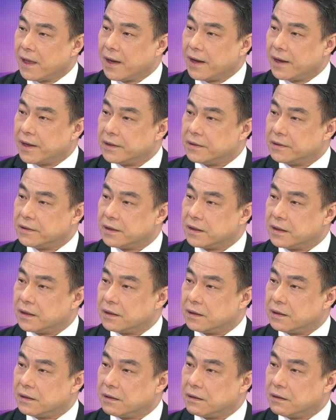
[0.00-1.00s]
And
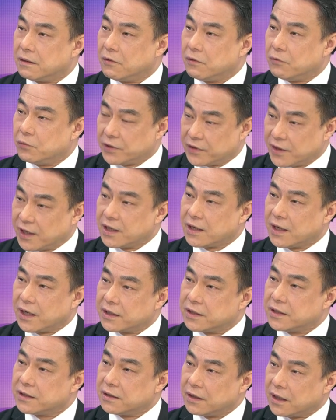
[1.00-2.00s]
uh, with that,
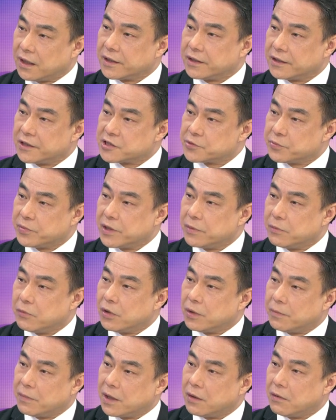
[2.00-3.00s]
I think I can explain
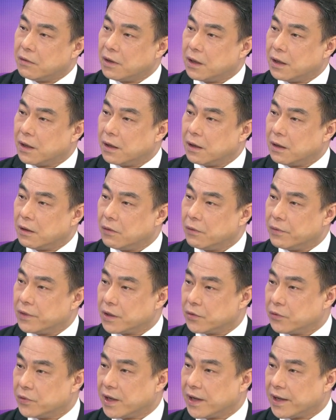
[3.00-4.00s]
more about uh,
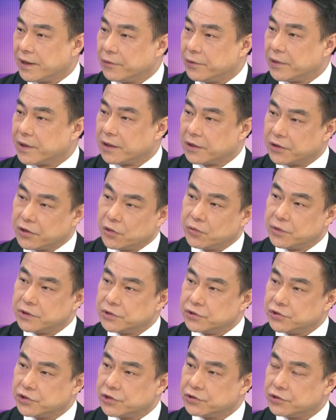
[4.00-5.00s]
whether we, we can go
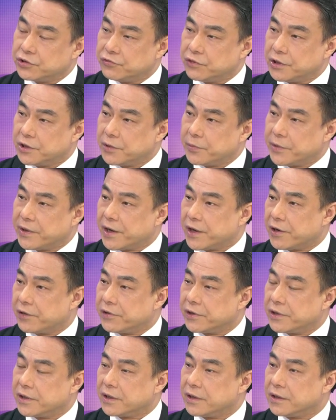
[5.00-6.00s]
into Greater Bay
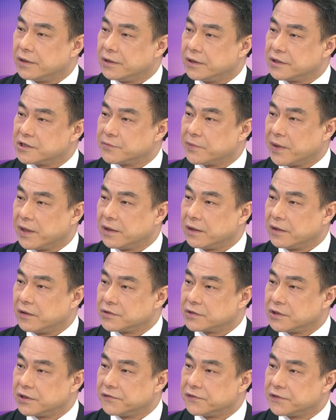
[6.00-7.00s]
Area and expand
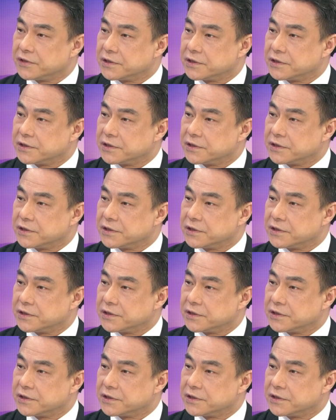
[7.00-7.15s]
our services. You